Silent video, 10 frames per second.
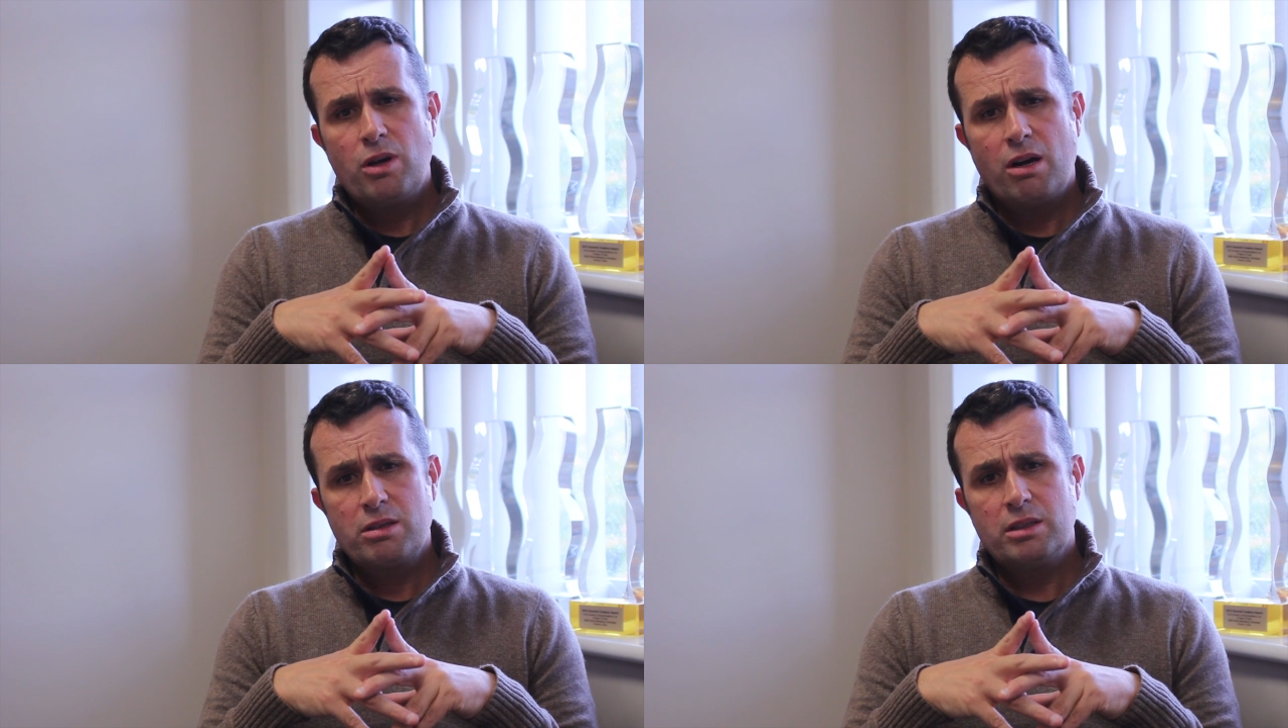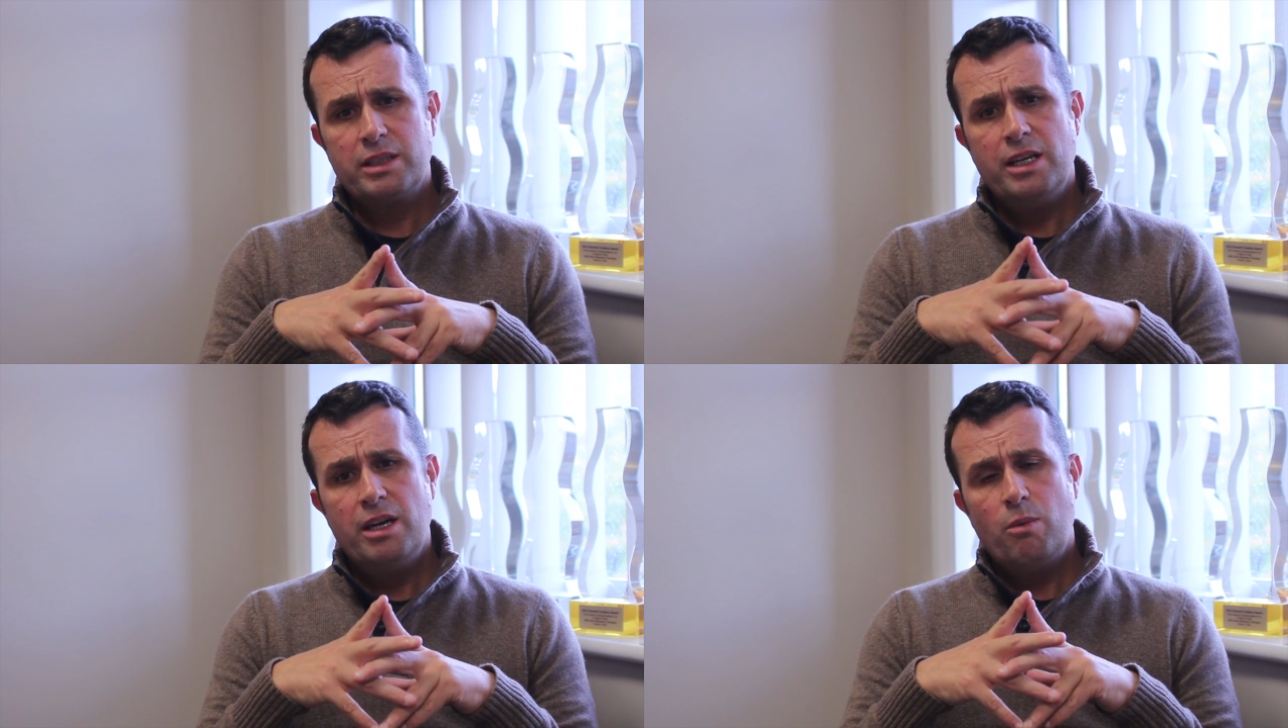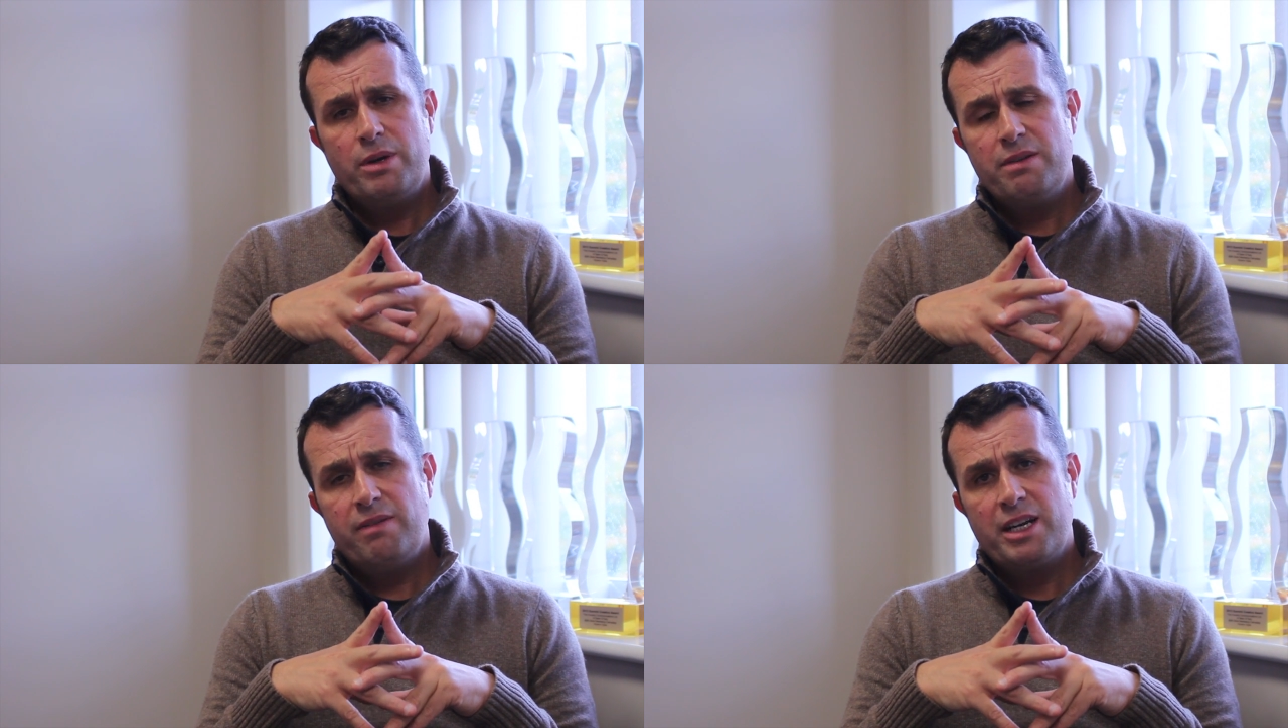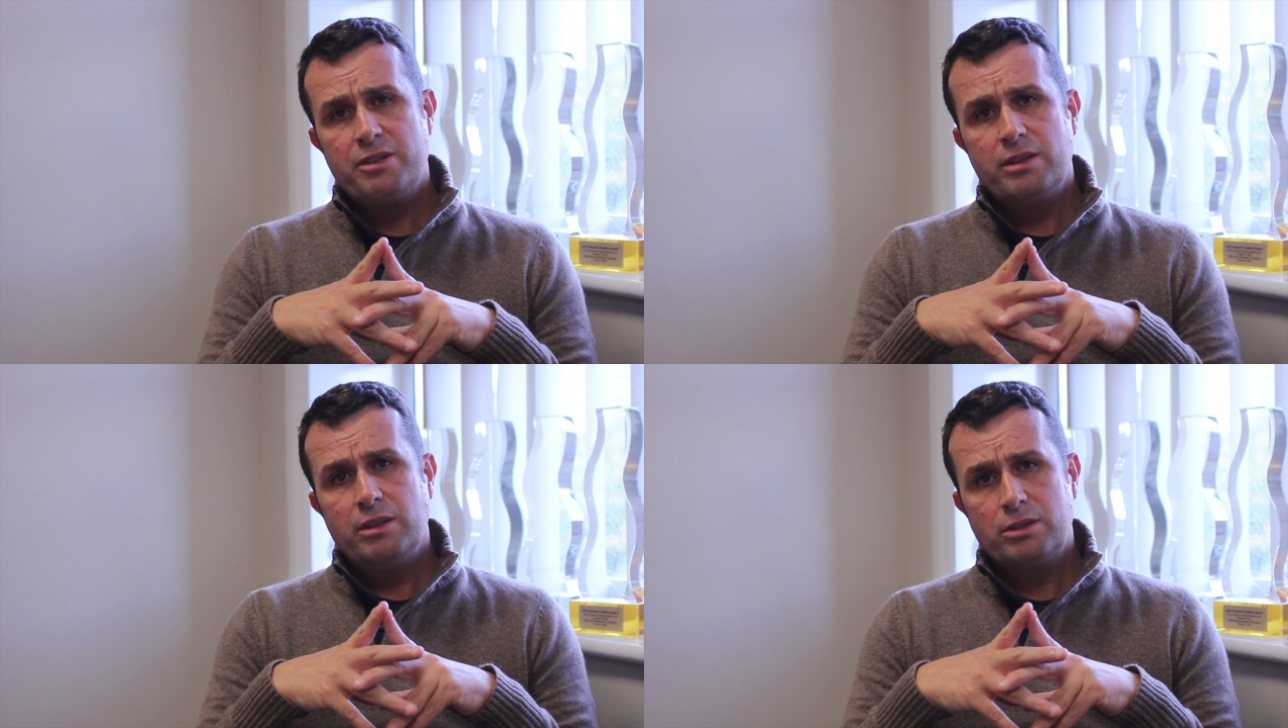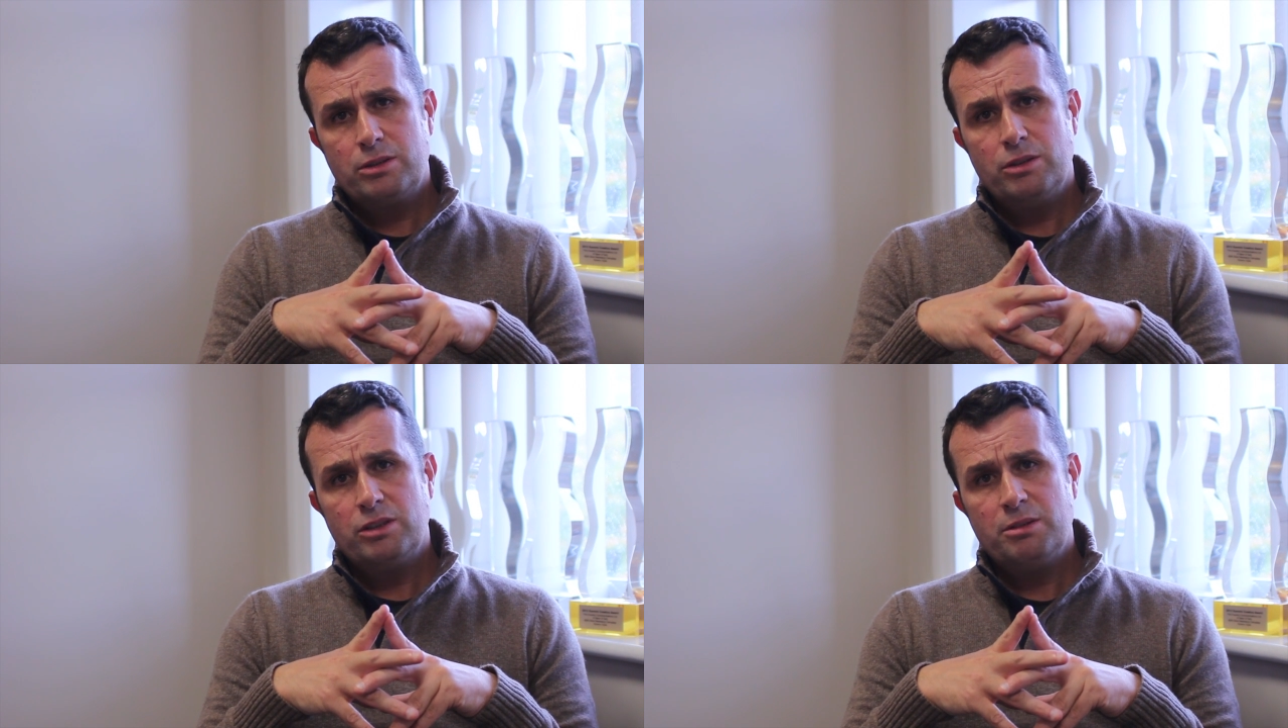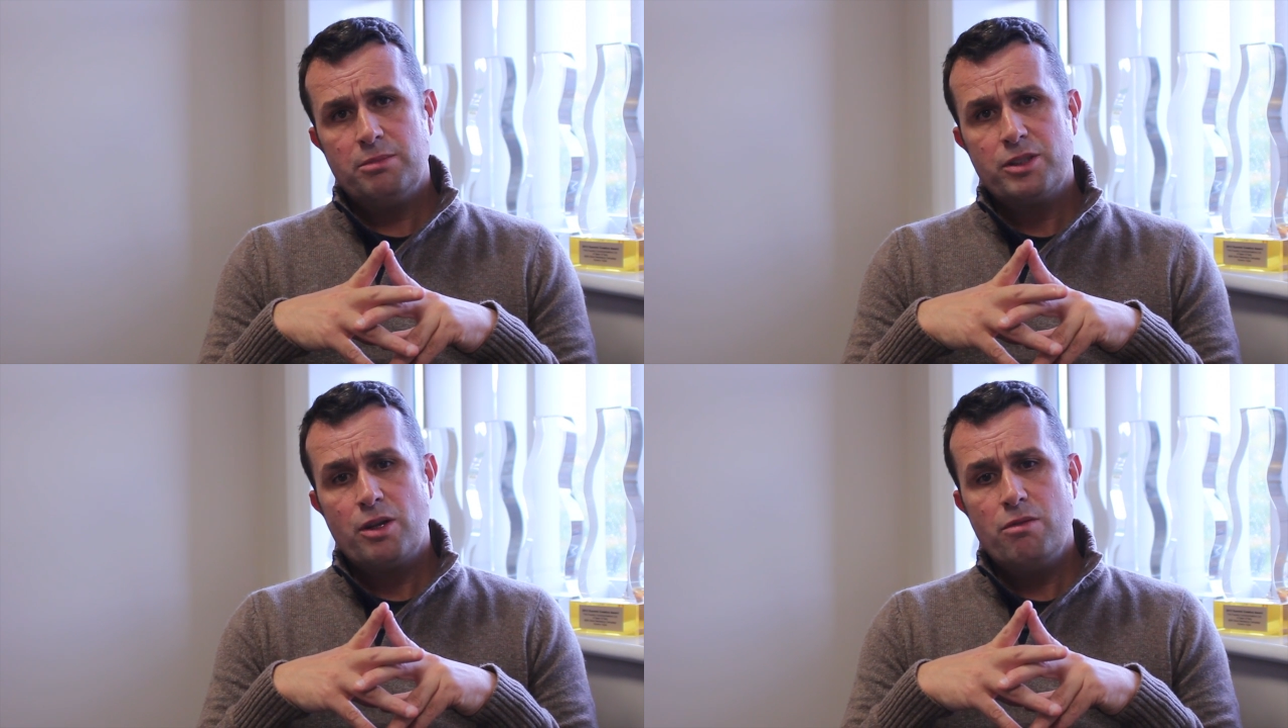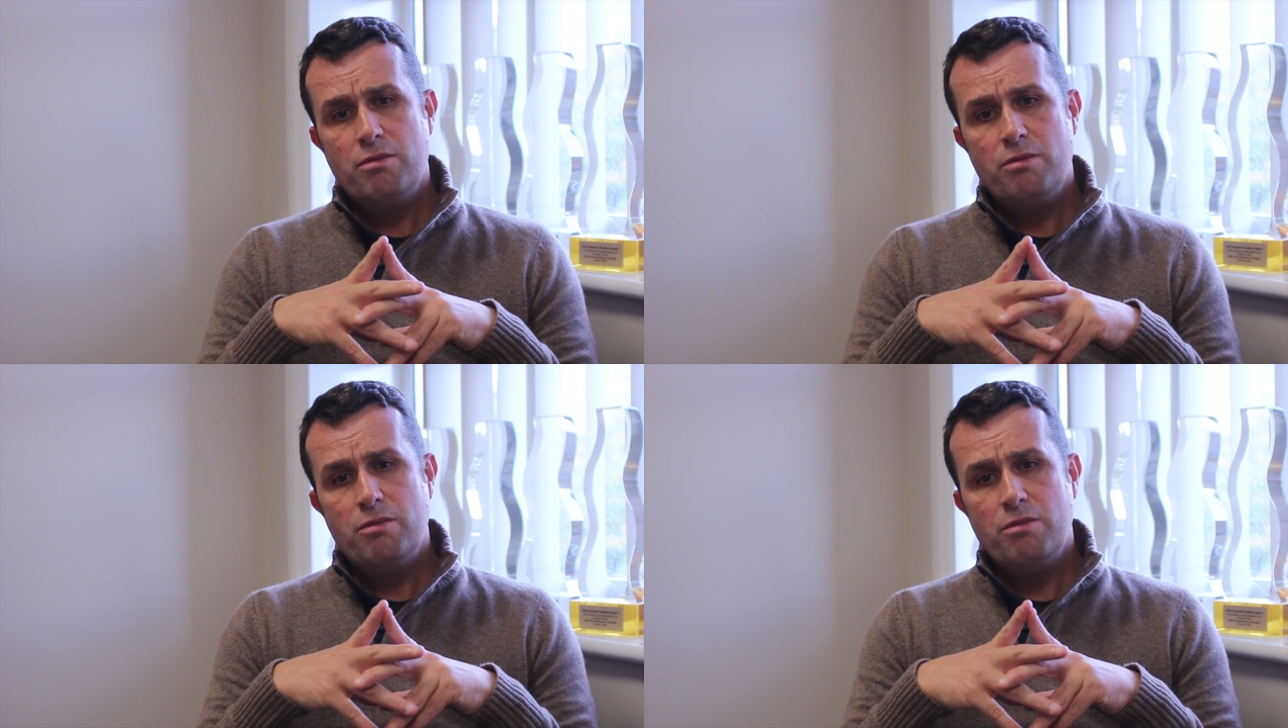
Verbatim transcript: costly when you factor in lost customers,